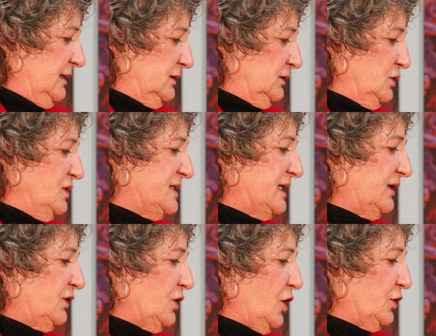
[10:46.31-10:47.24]

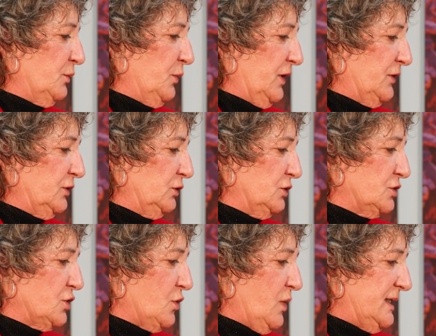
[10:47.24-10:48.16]
Lucy thought her brother
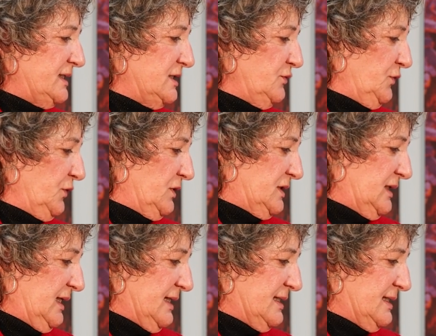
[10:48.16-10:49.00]
looked quite different,